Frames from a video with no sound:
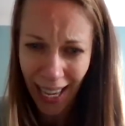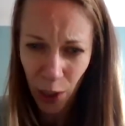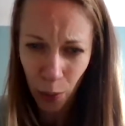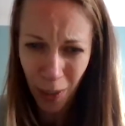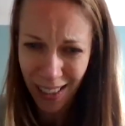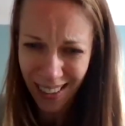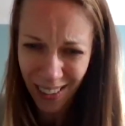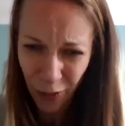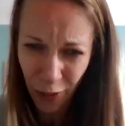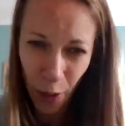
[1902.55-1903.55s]
age
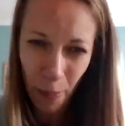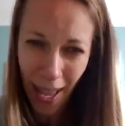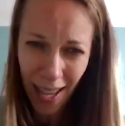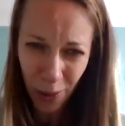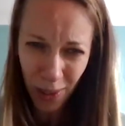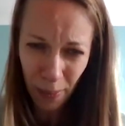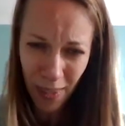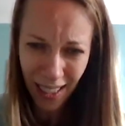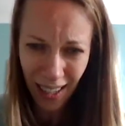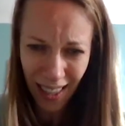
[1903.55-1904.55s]
present for a man or
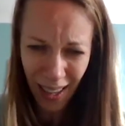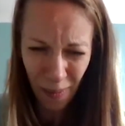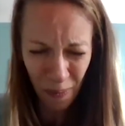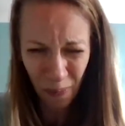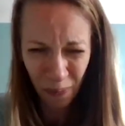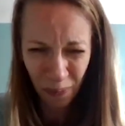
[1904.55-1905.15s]
something like that?